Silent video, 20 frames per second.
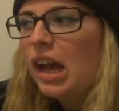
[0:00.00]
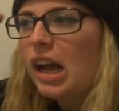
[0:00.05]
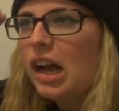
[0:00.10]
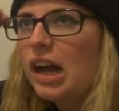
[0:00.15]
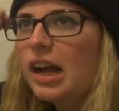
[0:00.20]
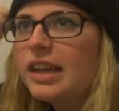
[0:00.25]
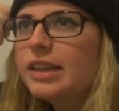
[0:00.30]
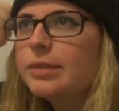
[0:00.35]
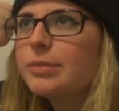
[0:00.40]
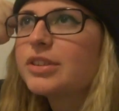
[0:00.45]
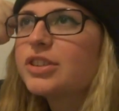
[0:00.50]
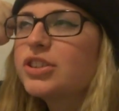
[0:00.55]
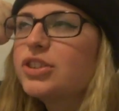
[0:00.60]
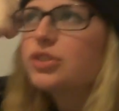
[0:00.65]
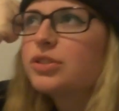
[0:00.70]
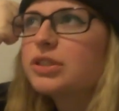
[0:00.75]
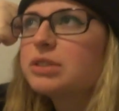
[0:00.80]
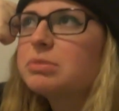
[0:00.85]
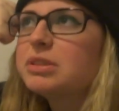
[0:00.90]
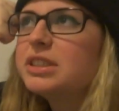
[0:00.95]
I am
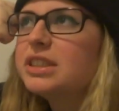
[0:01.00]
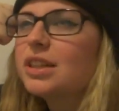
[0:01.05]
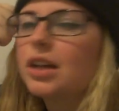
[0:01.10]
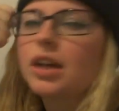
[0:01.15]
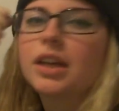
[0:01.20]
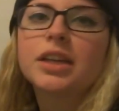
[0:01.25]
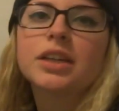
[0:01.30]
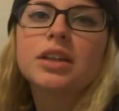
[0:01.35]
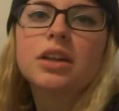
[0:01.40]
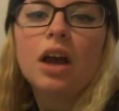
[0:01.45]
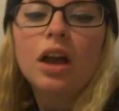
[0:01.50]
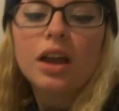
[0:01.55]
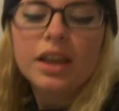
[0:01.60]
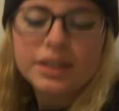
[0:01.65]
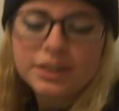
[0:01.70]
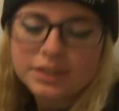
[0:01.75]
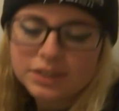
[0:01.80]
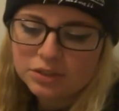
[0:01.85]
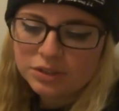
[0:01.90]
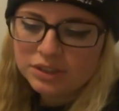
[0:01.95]
extremely tired.
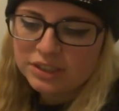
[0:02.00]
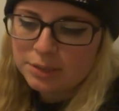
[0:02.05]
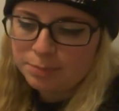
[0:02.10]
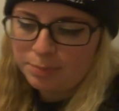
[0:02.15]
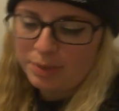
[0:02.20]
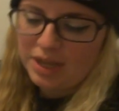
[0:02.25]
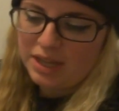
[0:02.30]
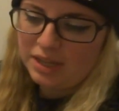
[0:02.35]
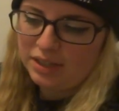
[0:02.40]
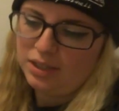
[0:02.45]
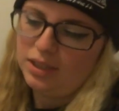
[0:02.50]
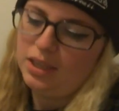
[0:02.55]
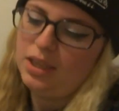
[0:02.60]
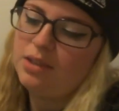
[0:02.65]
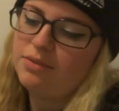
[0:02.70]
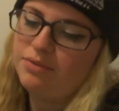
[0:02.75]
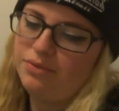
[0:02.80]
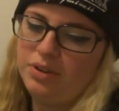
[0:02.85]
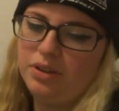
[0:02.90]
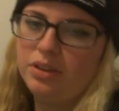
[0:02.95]
I still need to pack
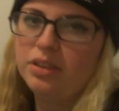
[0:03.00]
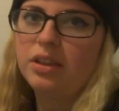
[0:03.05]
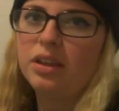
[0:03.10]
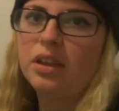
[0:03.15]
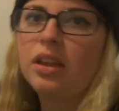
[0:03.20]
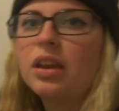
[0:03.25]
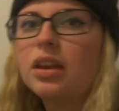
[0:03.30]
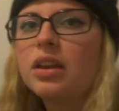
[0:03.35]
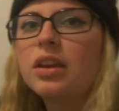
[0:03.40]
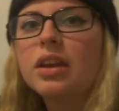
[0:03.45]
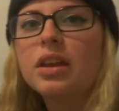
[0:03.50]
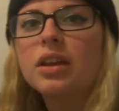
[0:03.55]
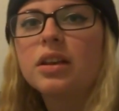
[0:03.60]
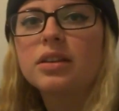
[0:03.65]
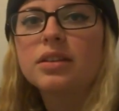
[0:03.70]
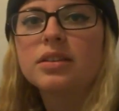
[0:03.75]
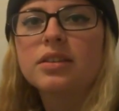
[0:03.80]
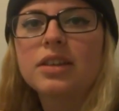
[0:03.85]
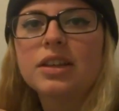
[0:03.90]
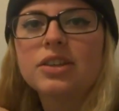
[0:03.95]
everything in here
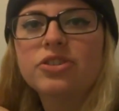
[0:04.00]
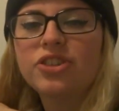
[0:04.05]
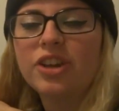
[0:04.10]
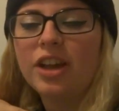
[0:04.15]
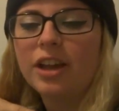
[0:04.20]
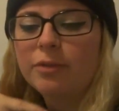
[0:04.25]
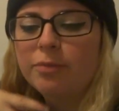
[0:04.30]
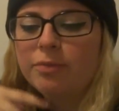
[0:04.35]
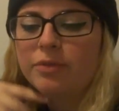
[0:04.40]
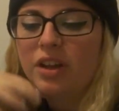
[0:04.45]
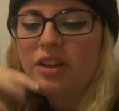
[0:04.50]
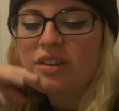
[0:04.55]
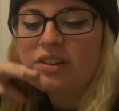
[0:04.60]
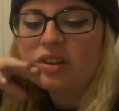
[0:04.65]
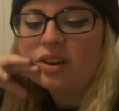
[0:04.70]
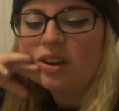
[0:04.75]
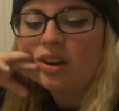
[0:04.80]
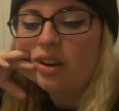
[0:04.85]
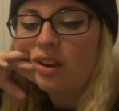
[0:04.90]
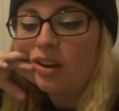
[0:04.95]
because literally I've done
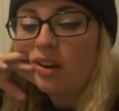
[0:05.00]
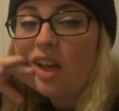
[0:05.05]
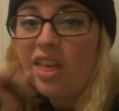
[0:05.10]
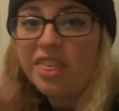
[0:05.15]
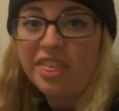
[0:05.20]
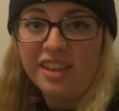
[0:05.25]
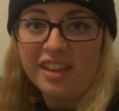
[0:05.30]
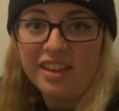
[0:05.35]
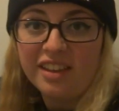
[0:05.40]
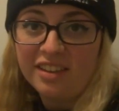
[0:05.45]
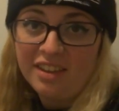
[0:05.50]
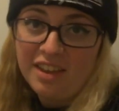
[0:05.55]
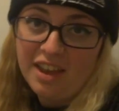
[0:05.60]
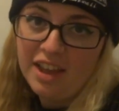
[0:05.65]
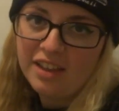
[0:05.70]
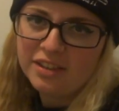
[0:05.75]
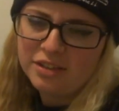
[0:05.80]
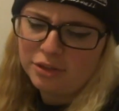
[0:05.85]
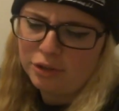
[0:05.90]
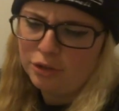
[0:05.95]
nothing
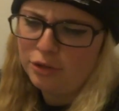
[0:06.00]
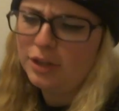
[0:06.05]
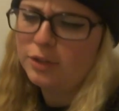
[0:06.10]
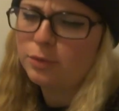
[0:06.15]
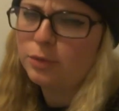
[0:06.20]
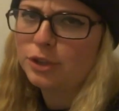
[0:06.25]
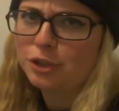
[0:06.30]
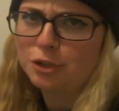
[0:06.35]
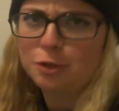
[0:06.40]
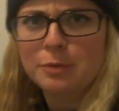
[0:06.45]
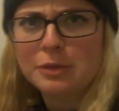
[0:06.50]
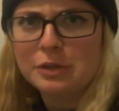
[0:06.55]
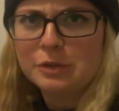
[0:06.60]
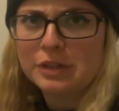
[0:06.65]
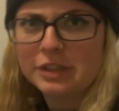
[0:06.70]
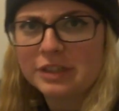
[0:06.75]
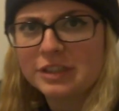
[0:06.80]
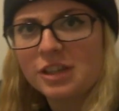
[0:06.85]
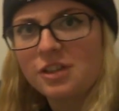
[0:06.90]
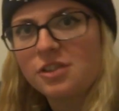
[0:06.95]
yet, so that's what I should be
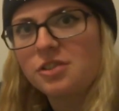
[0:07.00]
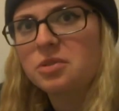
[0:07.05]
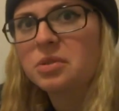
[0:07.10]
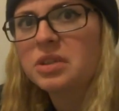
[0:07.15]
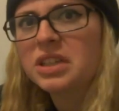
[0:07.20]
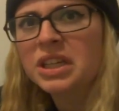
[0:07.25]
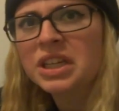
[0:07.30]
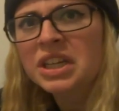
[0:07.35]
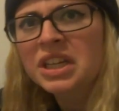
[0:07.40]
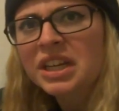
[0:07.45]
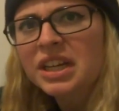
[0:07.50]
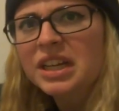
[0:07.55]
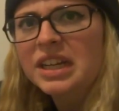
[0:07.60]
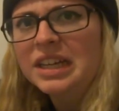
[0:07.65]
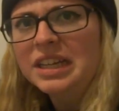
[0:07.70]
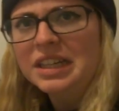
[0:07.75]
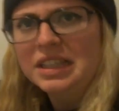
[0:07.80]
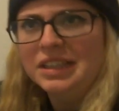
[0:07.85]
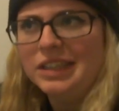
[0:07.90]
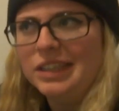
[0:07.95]
doing instead of doing
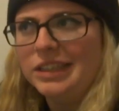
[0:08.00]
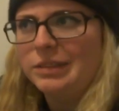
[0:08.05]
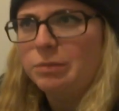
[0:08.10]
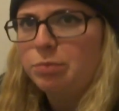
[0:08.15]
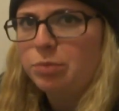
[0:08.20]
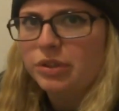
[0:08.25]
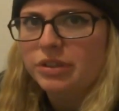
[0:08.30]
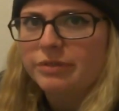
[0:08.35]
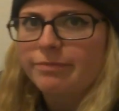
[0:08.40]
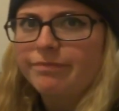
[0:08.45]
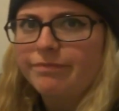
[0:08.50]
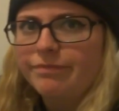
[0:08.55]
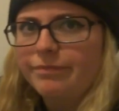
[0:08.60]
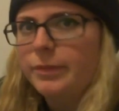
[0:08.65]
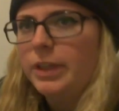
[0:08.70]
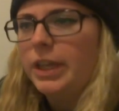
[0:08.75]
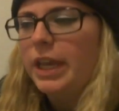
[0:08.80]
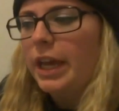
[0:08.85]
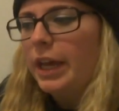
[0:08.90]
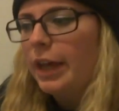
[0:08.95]
this, but
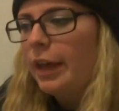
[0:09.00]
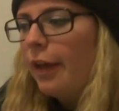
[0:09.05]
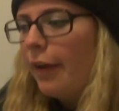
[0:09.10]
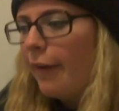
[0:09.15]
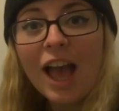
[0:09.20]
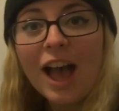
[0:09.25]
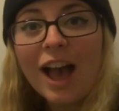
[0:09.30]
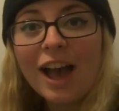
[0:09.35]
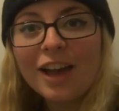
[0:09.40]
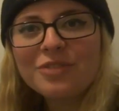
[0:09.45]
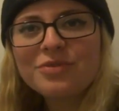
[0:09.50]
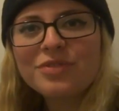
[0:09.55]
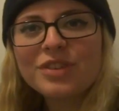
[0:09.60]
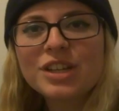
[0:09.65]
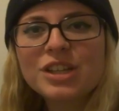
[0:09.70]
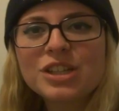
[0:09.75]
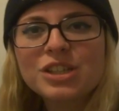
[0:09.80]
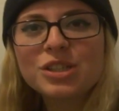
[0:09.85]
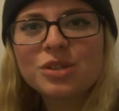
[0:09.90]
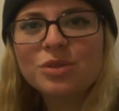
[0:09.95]
yeah. I
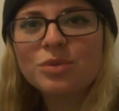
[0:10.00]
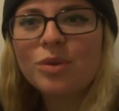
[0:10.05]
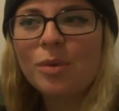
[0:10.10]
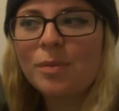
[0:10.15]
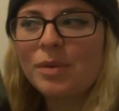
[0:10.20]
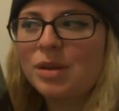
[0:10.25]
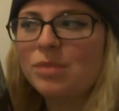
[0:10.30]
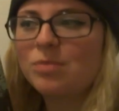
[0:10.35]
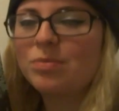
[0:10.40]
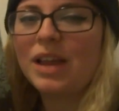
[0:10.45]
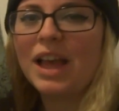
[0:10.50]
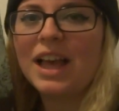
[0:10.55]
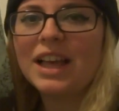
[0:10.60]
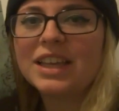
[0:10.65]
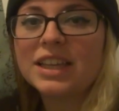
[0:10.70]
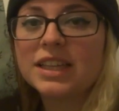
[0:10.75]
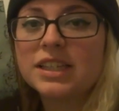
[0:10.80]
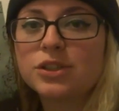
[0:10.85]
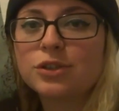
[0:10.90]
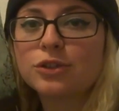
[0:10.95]
finished Woman in
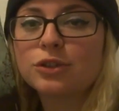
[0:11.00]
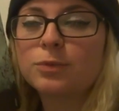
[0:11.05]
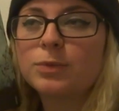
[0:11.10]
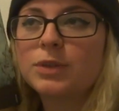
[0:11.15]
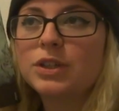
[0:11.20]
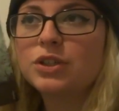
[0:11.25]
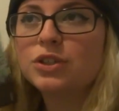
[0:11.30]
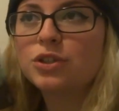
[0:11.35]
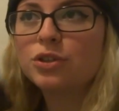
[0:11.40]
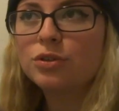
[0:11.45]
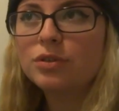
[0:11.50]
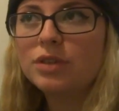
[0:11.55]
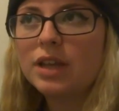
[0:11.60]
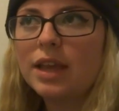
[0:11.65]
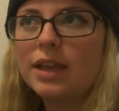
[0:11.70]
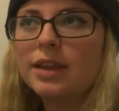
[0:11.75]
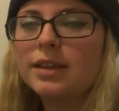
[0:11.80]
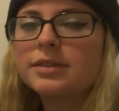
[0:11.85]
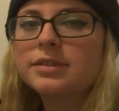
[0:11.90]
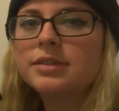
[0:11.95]
Black. It took me 2
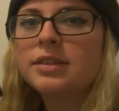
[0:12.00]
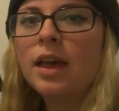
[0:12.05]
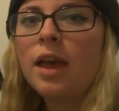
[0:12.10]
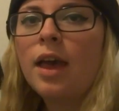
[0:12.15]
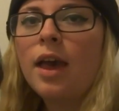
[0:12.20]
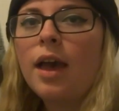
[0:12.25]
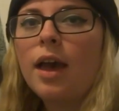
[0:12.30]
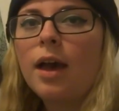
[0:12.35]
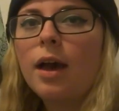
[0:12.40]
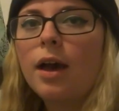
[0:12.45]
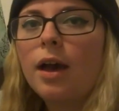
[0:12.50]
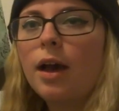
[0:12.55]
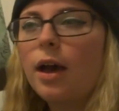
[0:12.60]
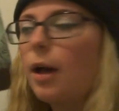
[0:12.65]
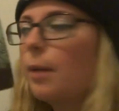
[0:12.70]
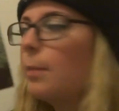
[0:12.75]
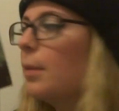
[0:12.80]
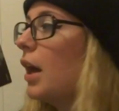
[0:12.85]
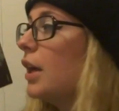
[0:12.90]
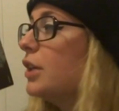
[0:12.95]
days.
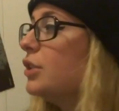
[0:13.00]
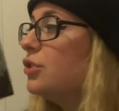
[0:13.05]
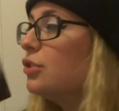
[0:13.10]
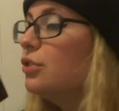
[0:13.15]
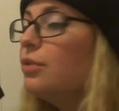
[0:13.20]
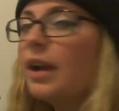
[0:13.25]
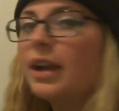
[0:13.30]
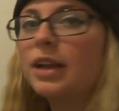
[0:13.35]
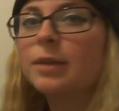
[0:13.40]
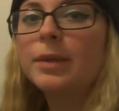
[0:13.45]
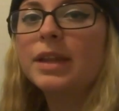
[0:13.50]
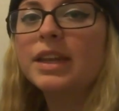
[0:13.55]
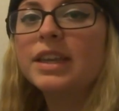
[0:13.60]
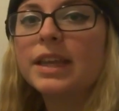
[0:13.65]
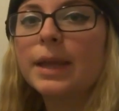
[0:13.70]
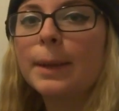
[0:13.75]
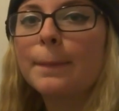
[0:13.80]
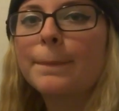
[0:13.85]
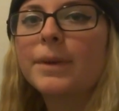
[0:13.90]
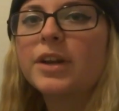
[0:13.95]
I do recommend
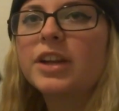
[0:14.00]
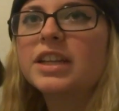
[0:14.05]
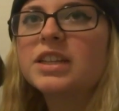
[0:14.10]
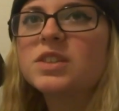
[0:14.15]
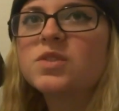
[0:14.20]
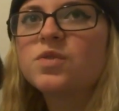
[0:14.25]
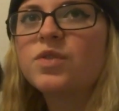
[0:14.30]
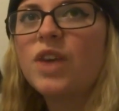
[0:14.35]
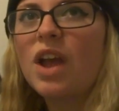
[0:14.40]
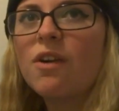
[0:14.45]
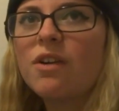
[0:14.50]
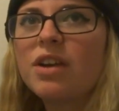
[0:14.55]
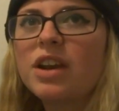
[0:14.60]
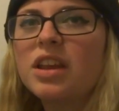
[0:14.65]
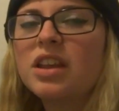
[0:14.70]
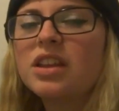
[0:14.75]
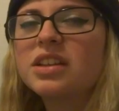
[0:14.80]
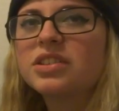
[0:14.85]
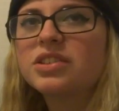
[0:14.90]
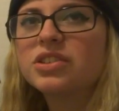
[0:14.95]
it, but it is
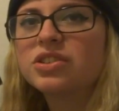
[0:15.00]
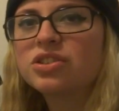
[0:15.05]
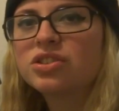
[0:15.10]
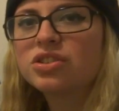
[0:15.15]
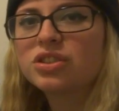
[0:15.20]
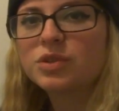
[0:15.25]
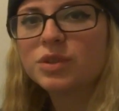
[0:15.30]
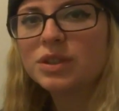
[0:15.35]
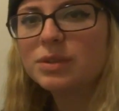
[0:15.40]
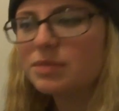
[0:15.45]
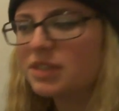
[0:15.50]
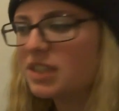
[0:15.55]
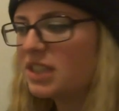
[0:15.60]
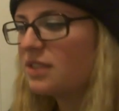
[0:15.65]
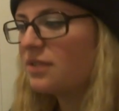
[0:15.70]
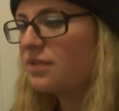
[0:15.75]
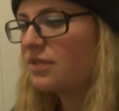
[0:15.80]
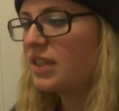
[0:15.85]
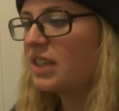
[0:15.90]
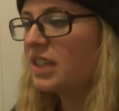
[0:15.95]
very
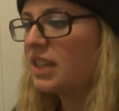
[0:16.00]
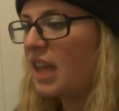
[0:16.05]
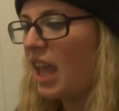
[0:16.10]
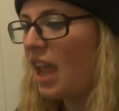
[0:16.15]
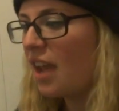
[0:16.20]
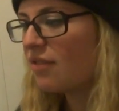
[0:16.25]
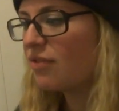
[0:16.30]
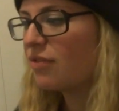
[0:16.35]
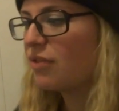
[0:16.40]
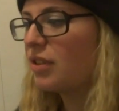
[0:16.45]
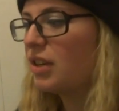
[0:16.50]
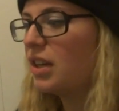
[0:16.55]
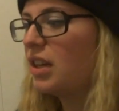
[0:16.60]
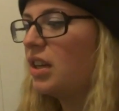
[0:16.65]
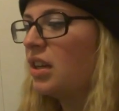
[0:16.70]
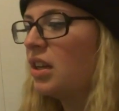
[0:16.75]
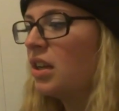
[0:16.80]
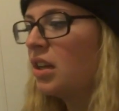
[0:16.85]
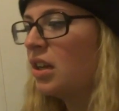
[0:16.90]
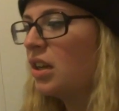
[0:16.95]
descriptive in
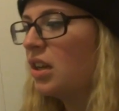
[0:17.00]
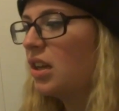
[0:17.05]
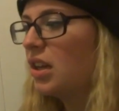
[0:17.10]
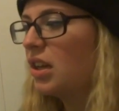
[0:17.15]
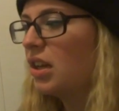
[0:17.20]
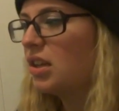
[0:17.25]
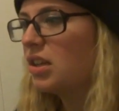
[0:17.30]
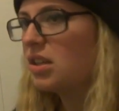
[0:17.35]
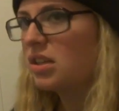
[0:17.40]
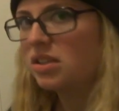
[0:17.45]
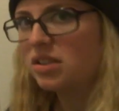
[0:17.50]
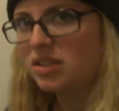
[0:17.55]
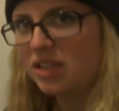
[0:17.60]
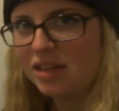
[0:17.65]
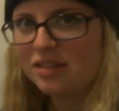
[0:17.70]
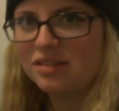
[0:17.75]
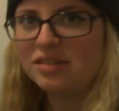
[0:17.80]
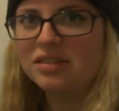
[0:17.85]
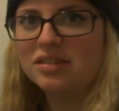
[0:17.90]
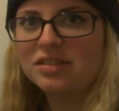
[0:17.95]
every
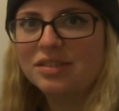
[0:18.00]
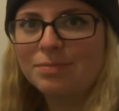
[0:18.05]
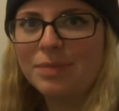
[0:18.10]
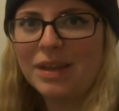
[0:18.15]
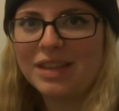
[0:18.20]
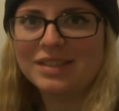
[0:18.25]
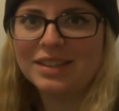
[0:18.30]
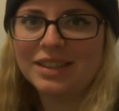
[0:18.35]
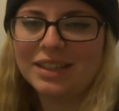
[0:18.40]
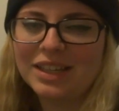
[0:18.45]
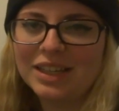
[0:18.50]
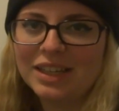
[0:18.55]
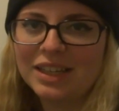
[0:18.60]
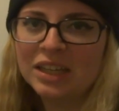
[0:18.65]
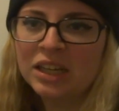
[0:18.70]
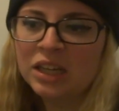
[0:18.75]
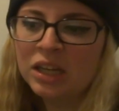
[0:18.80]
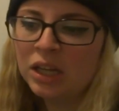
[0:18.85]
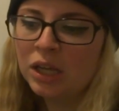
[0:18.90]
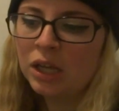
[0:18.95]
sentence,
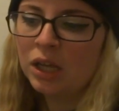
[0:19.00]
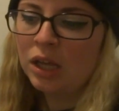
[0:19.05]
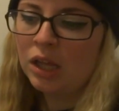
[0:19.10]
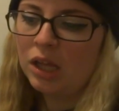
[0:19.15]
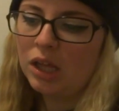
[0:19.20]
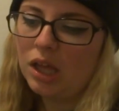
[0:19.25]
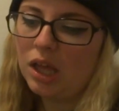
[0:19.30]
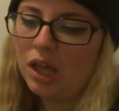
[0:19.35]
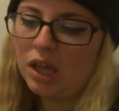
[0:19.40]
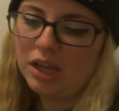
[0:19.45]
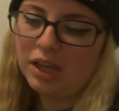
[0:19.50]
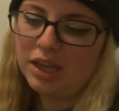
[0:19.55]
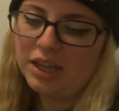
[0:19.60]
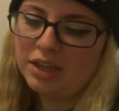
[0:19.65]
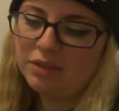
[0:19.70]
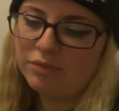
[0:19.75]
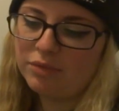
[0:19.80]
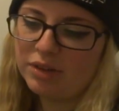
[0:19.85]
basically. I